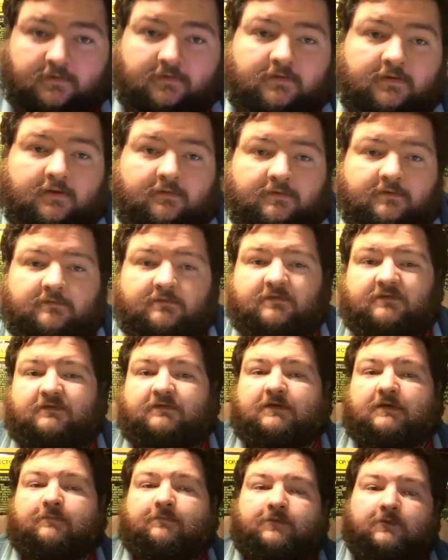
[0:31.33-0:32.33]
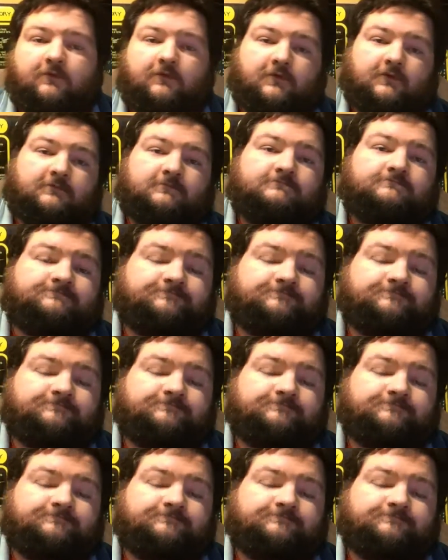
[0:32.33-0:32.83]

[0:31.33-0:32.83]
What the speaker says: Now this is important